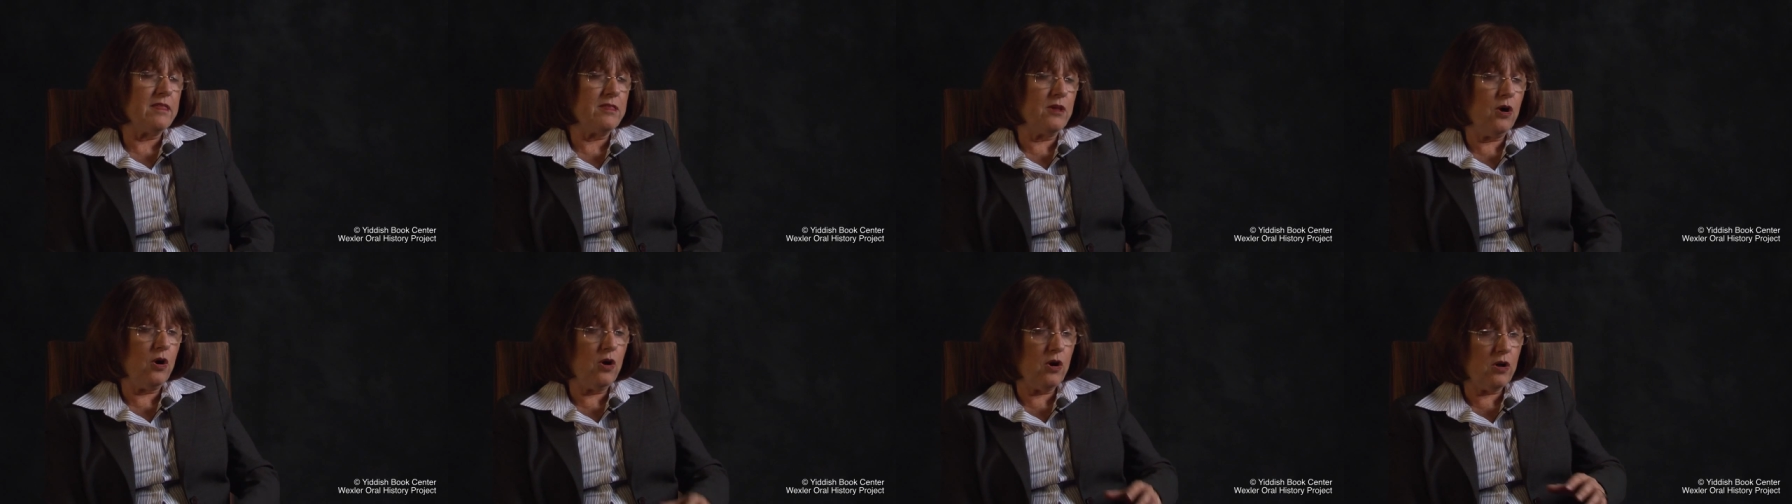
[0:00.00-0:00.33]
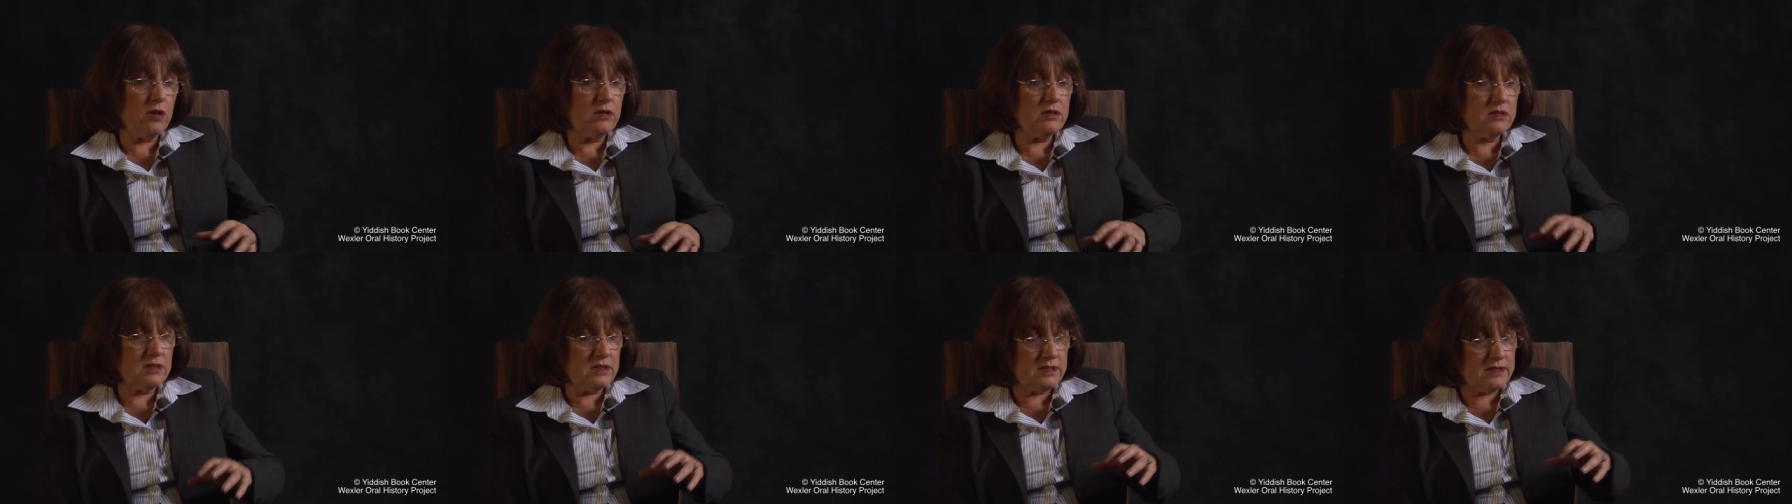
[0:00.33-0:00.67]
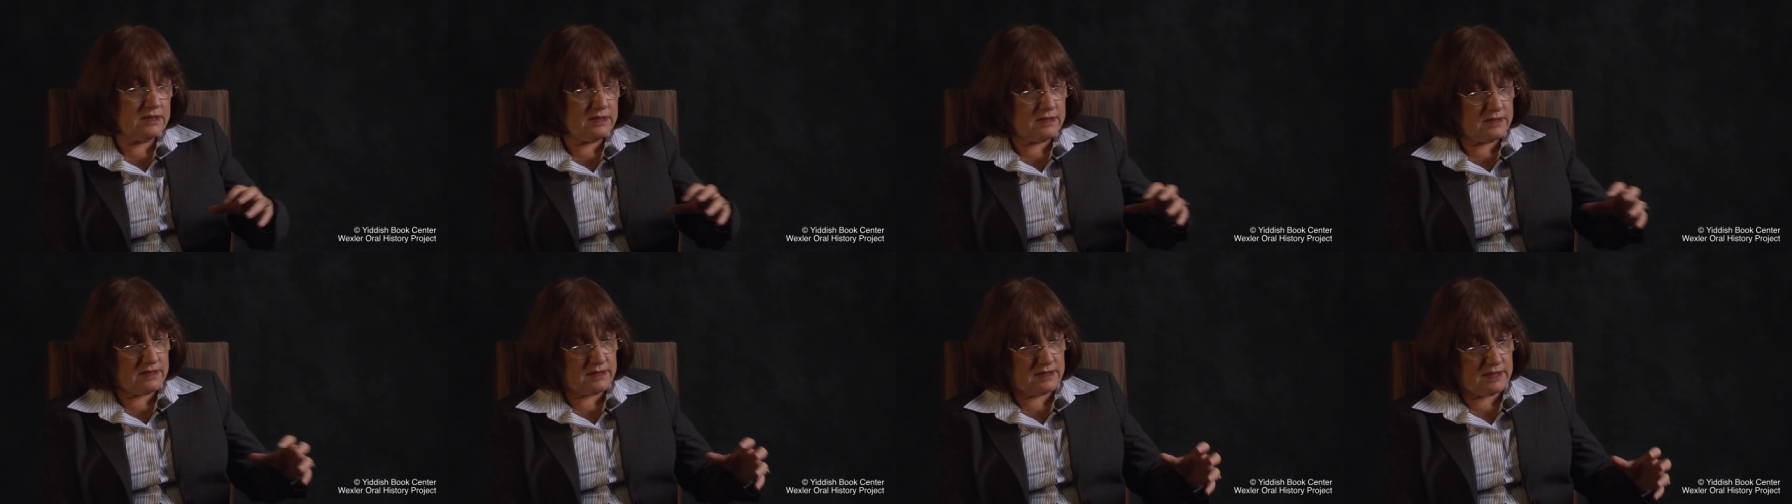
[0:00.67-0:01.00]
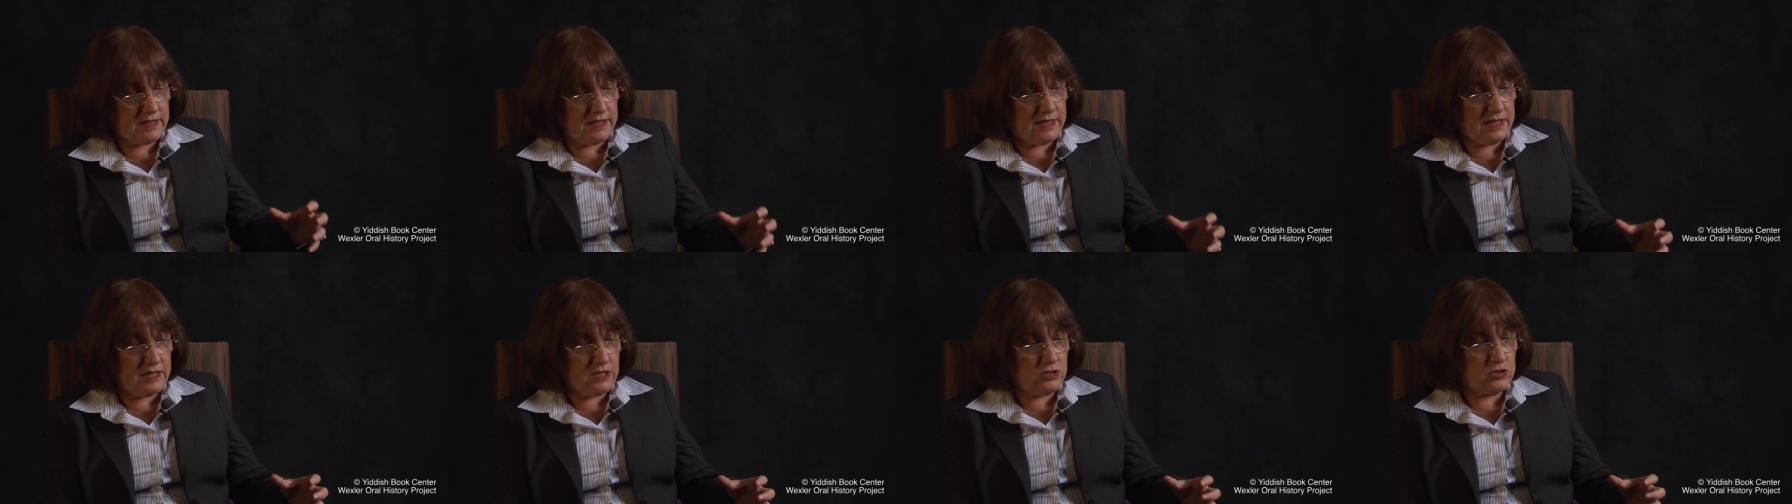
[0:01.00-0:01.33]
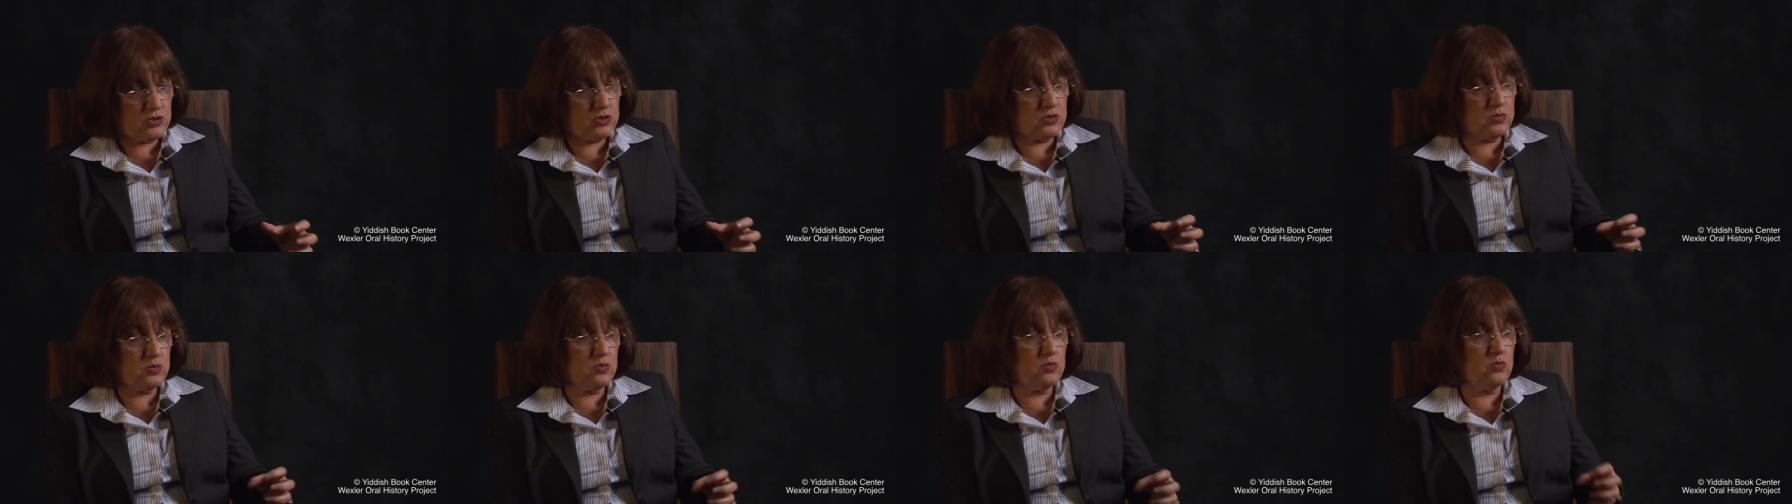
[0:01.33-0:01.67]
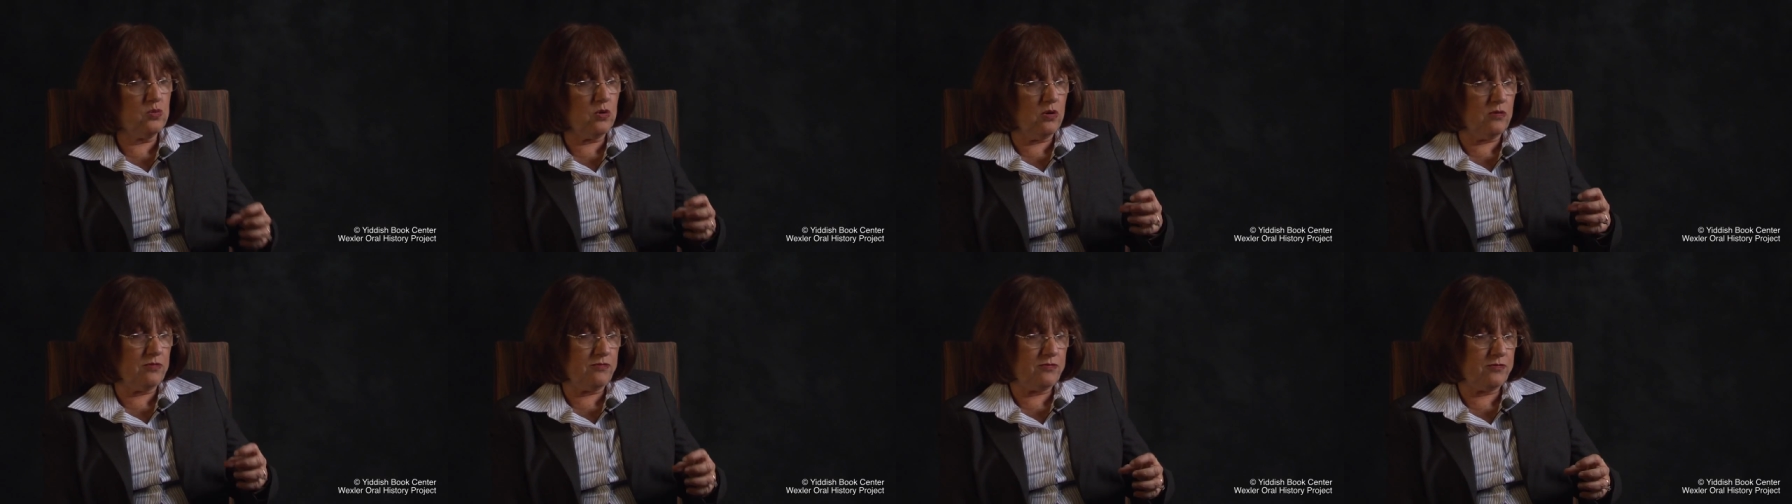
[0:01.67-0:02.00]
the whole
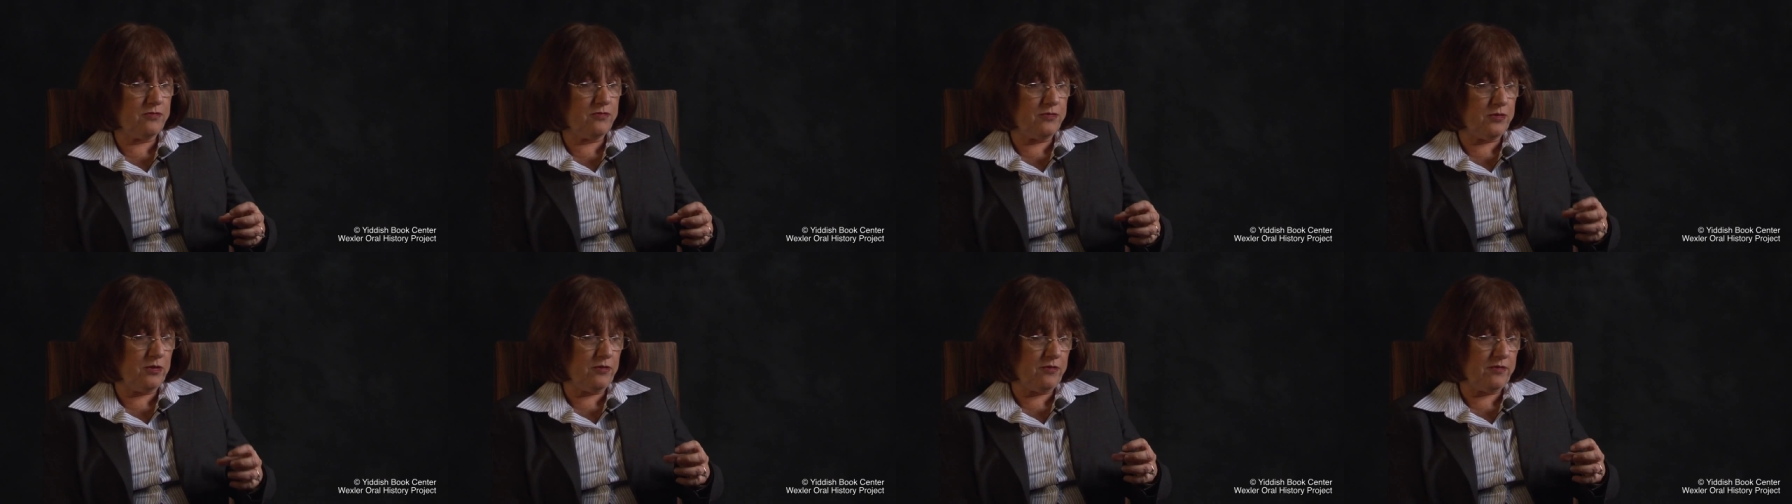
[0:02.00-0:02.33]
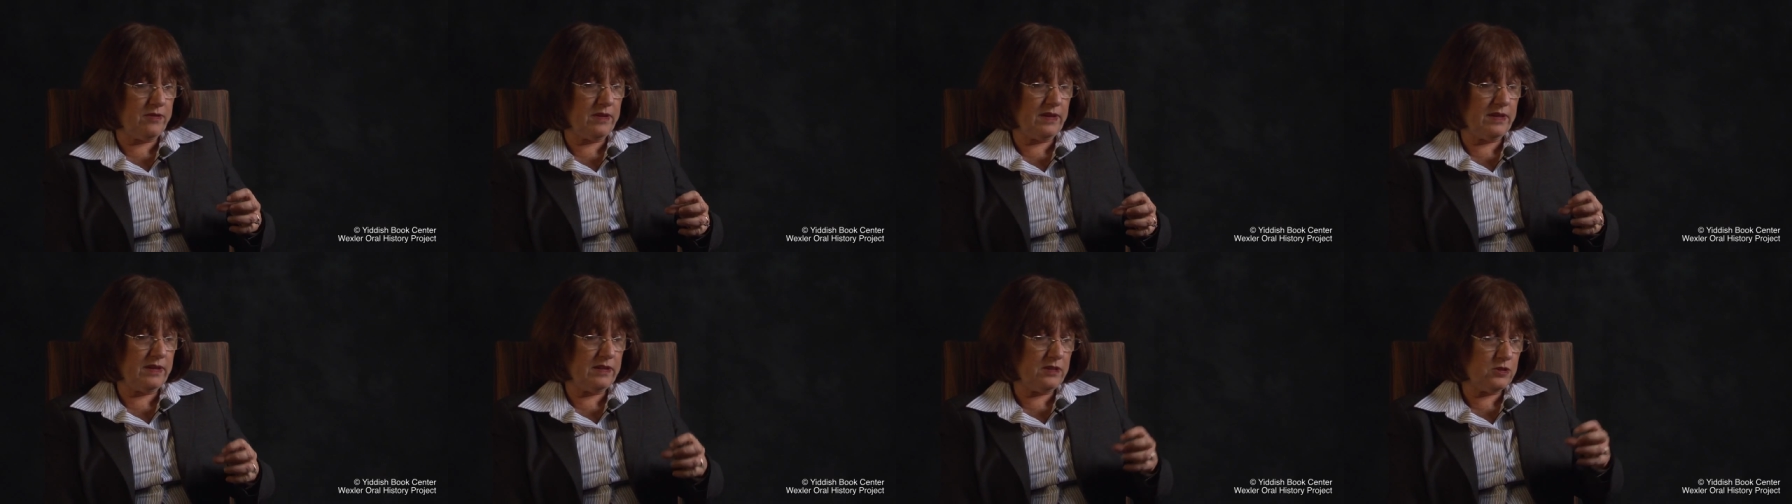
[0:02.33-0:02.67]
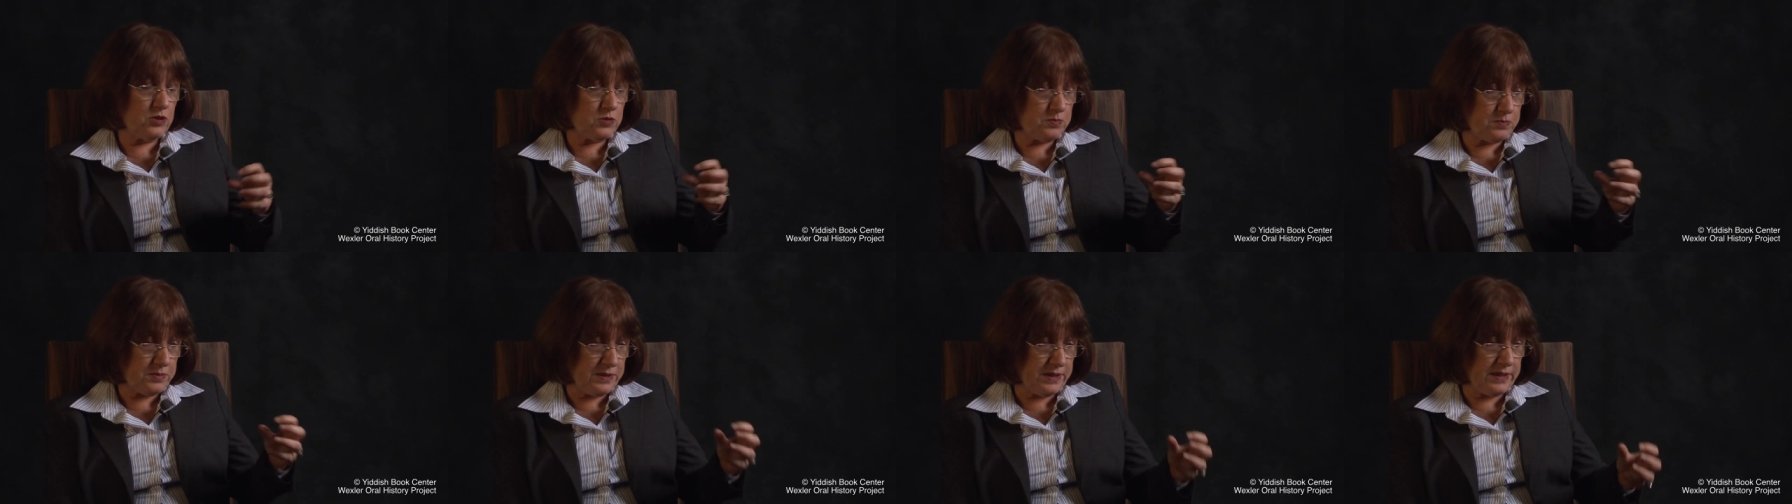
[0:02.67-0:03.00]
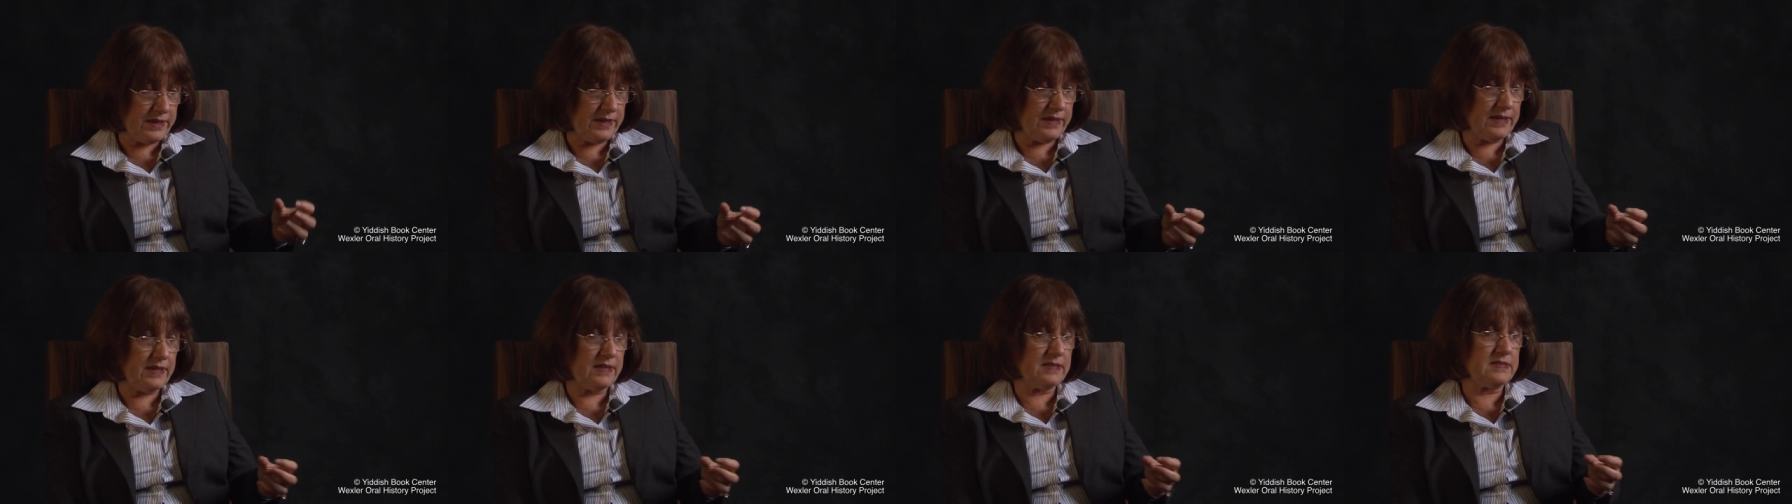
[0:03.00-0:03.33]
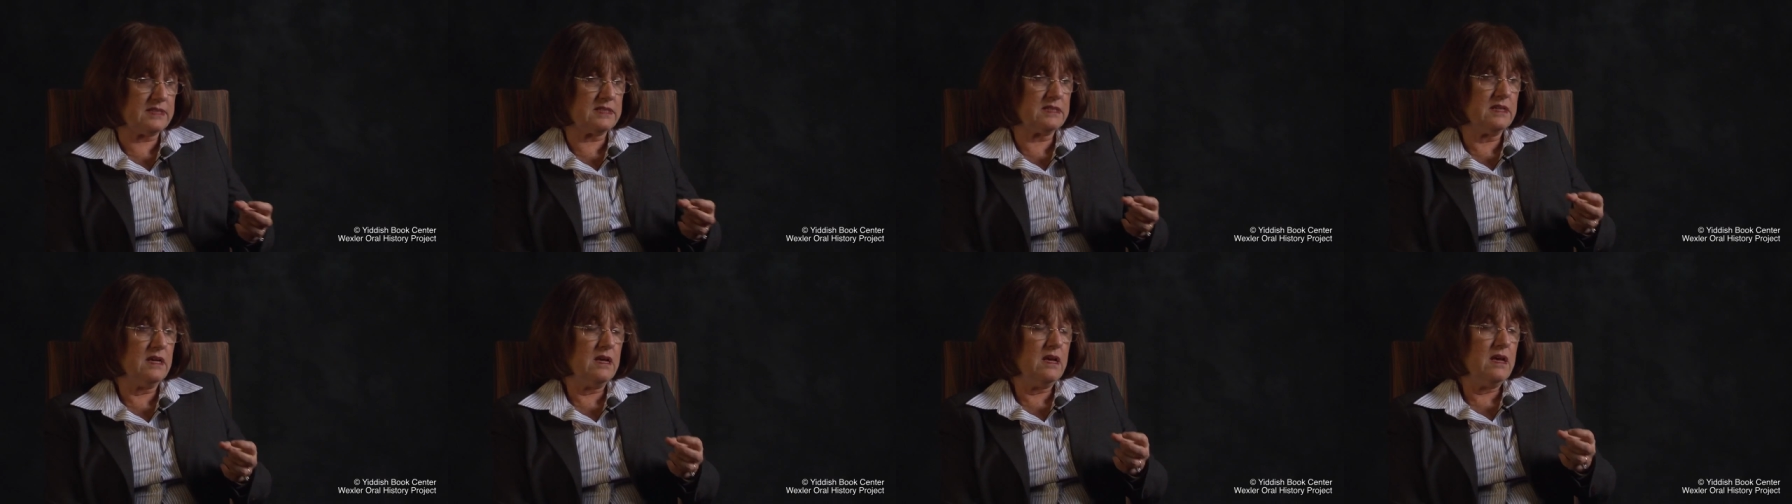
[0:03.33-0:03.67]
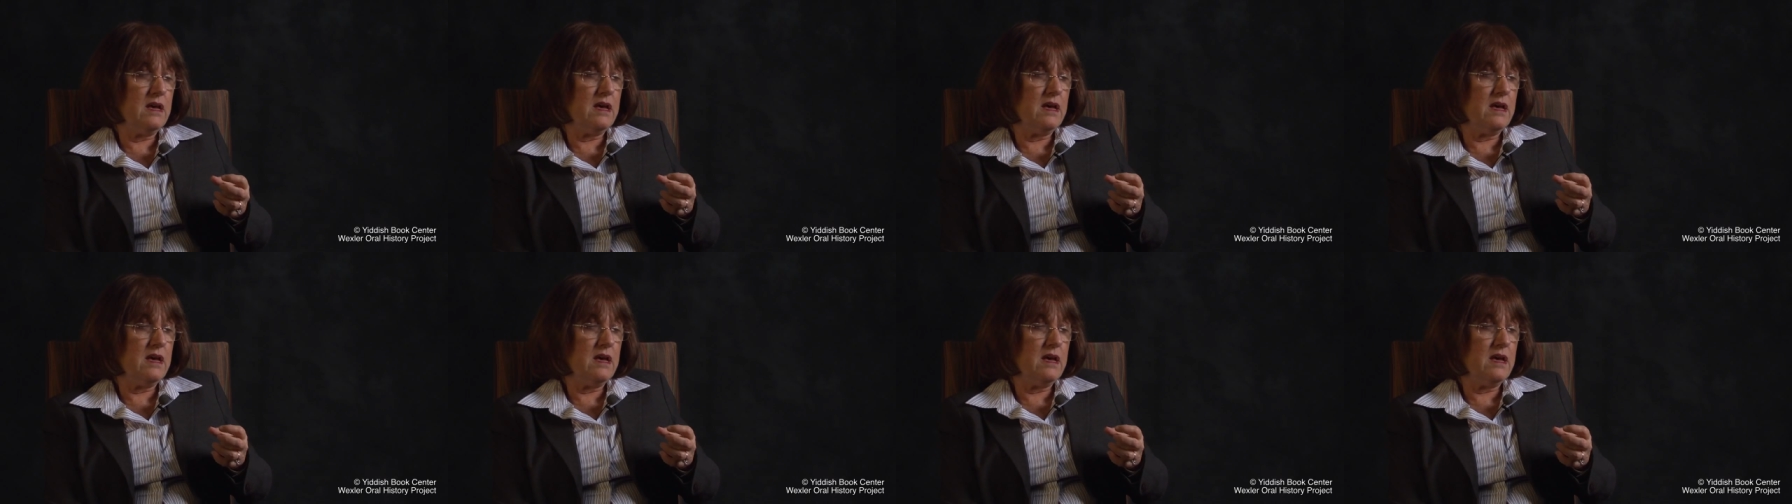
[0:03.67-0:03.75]
issue of, of the Yiddish press